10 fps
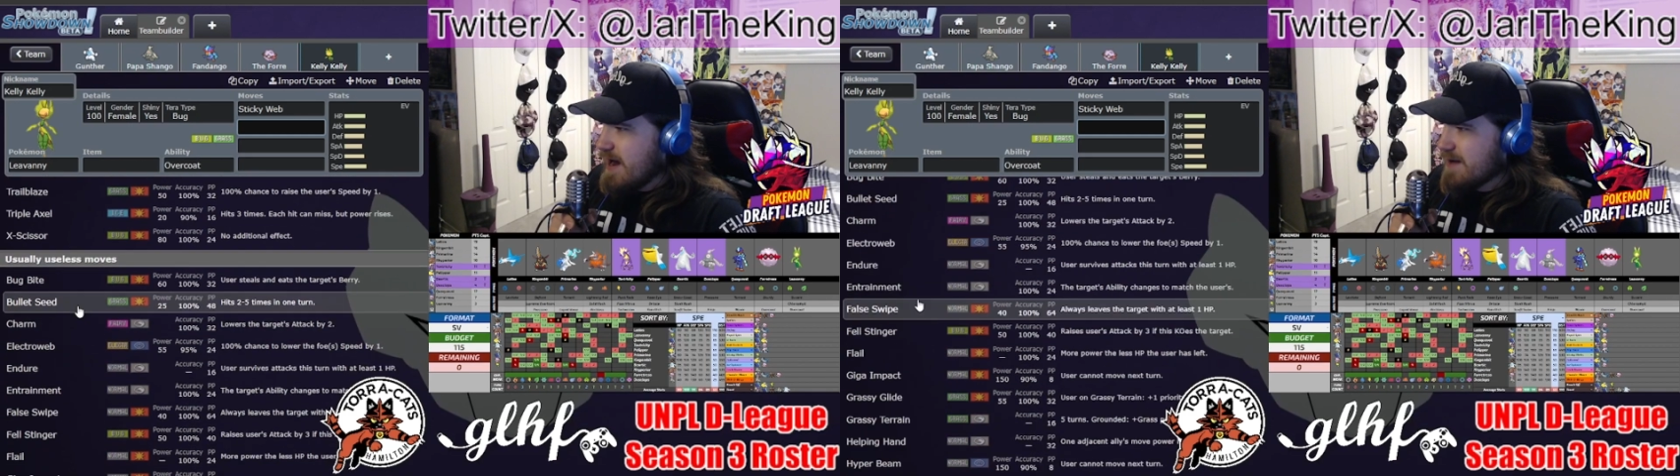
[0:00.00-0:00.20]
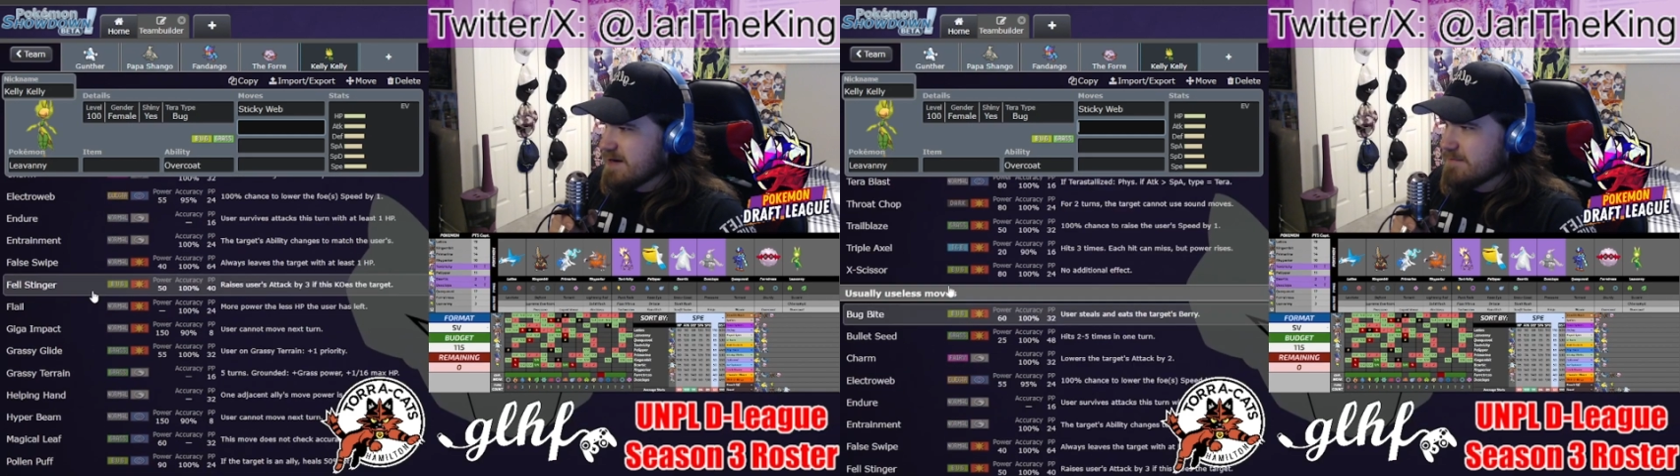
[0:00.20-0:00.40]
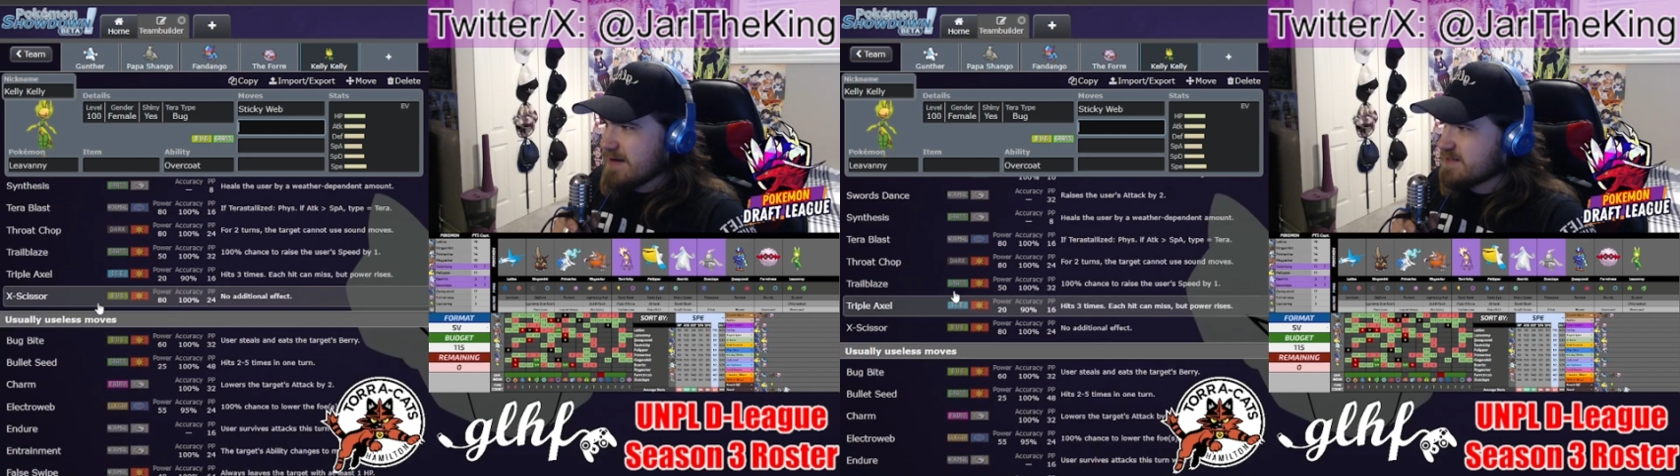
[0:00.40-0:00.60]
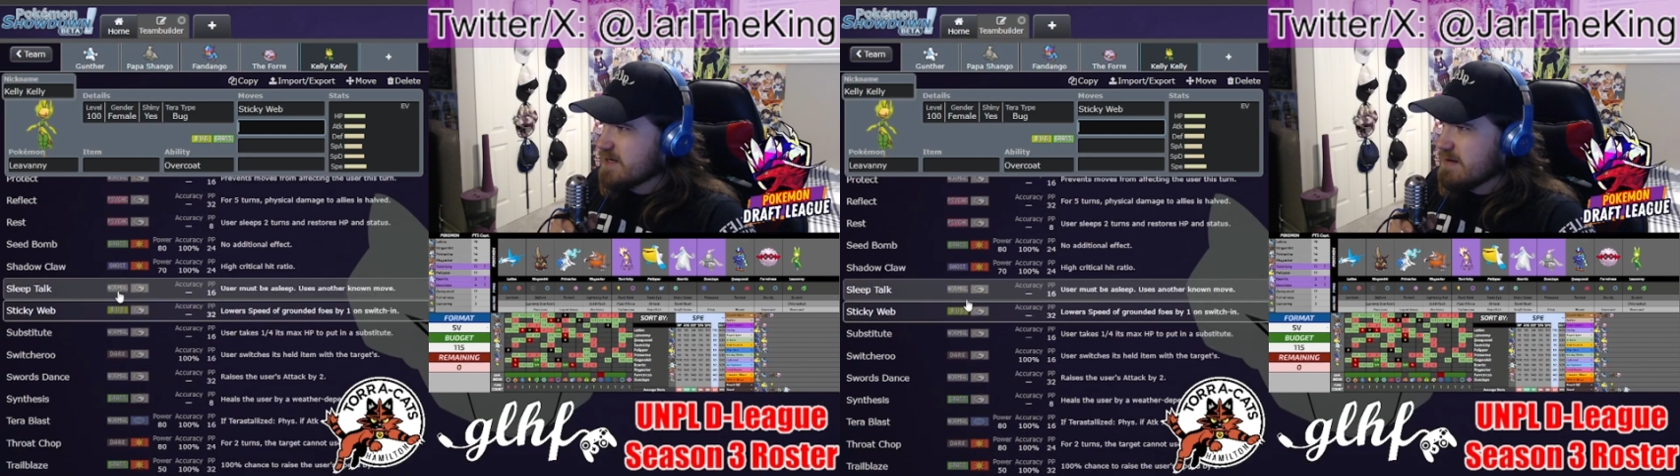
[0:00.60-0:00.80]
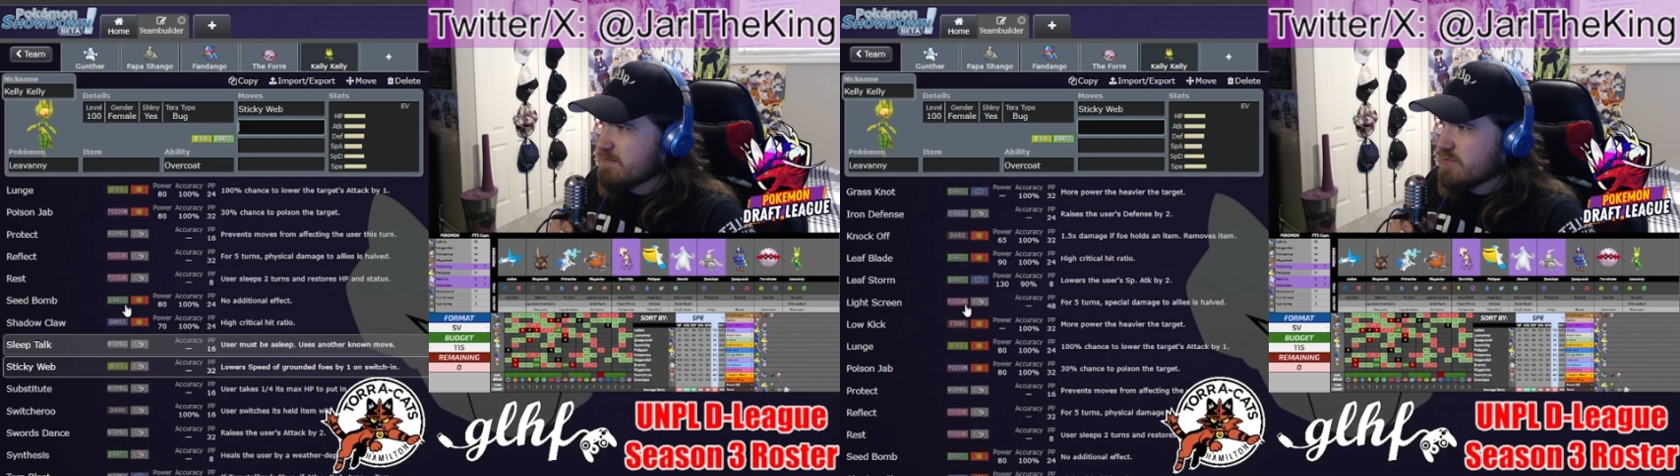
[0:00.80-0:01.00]
I mean, it's
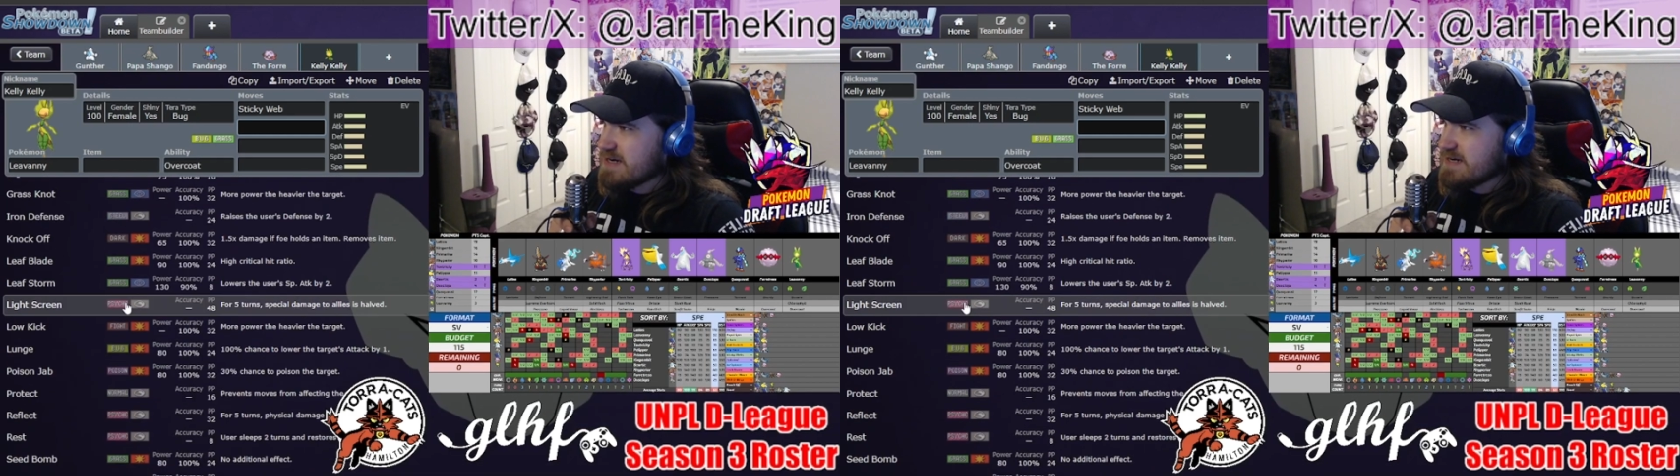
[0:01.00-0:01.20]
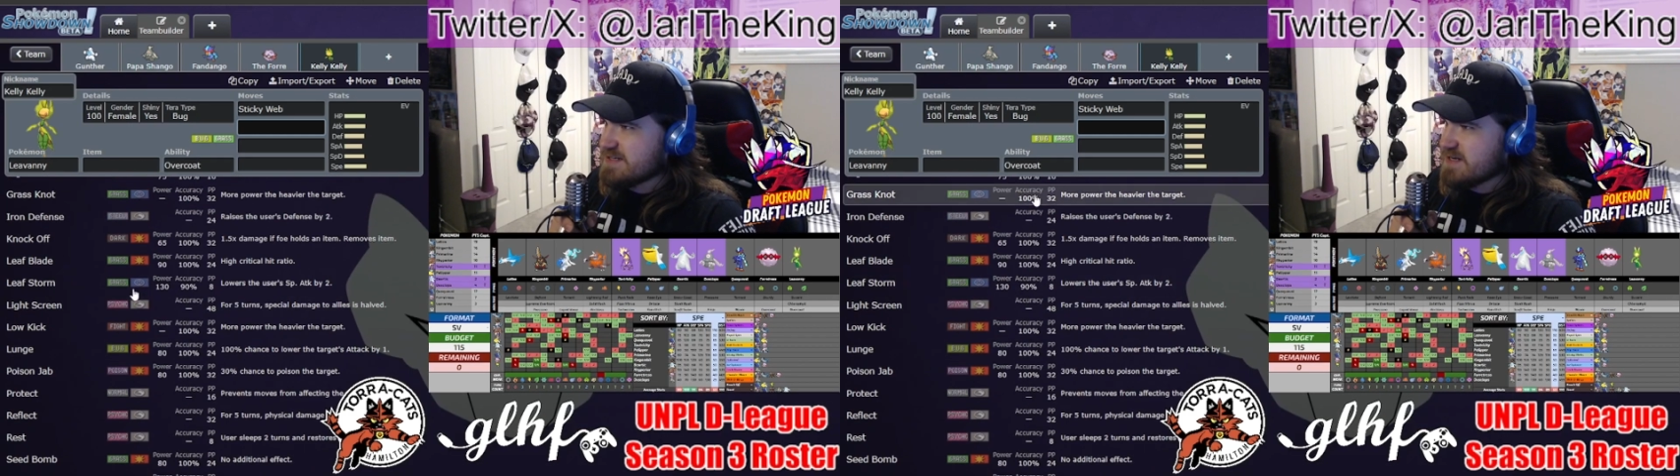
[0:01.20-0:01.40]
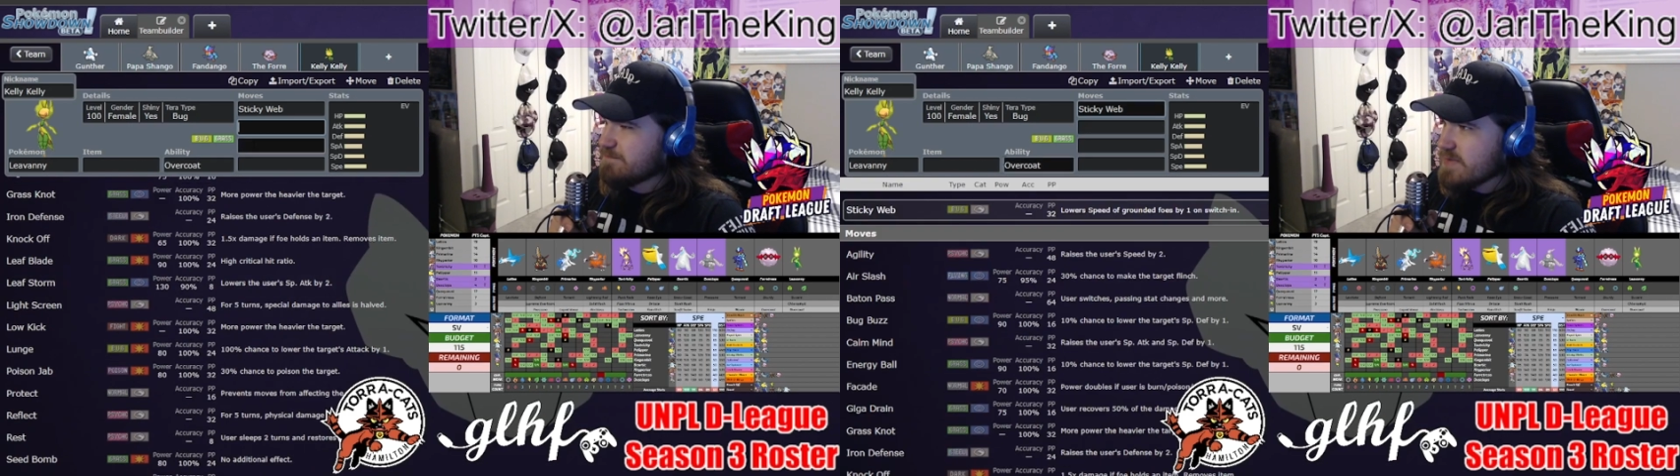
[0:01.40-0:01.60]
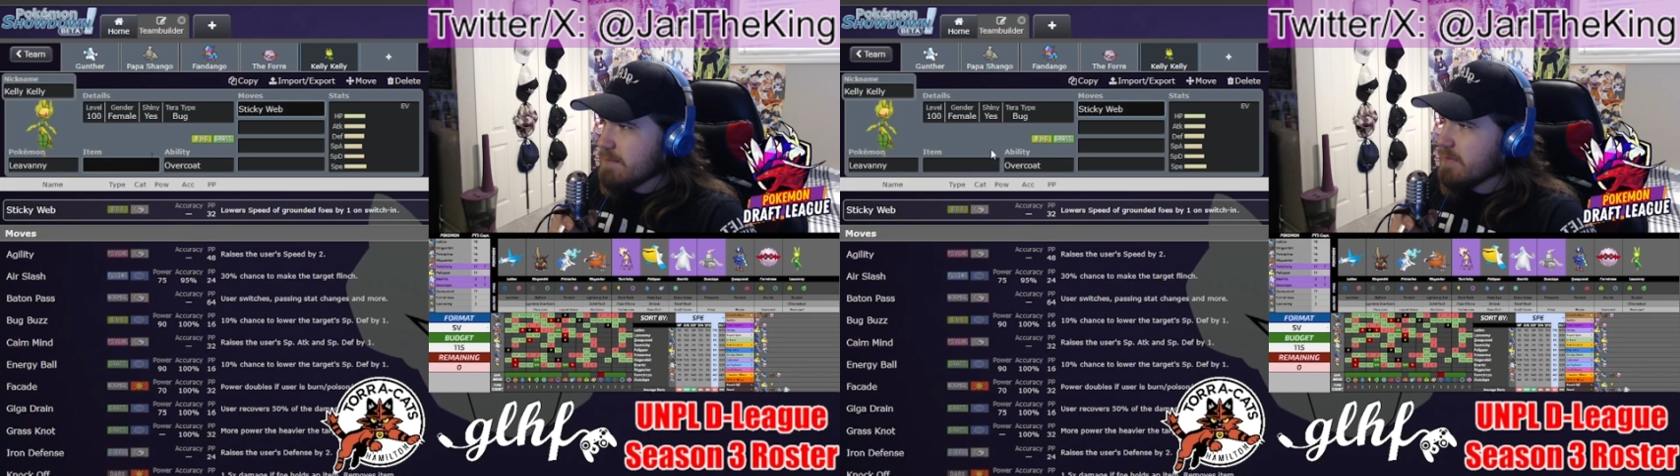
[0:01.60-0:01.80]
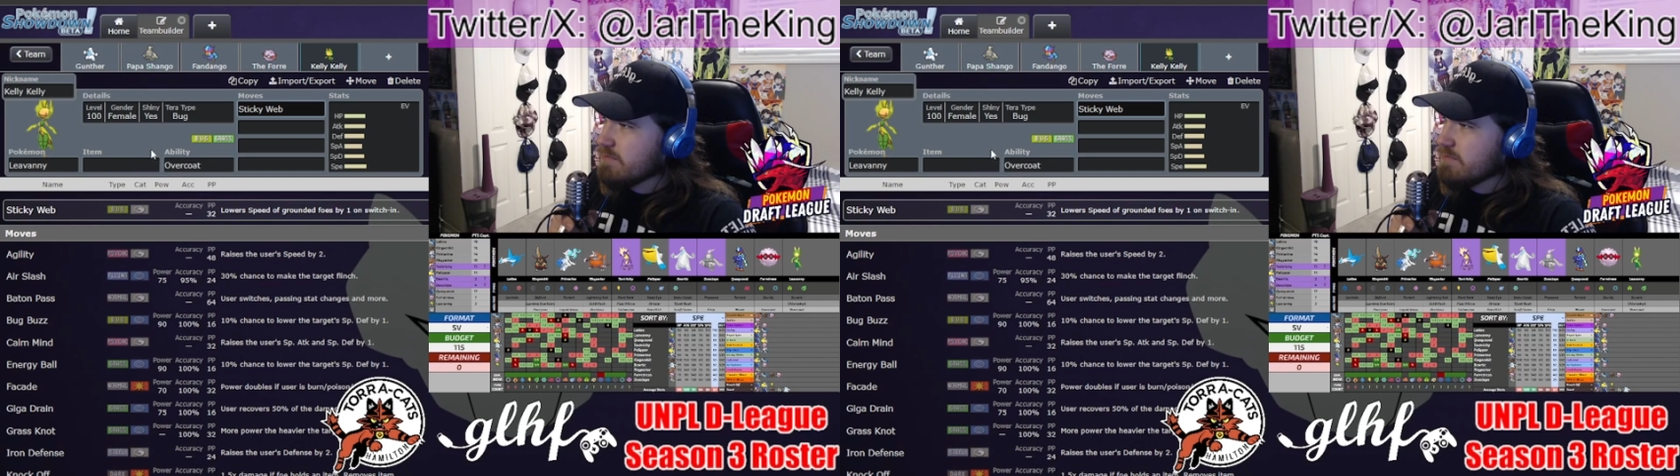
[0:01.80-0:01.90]
going to be pretty decent,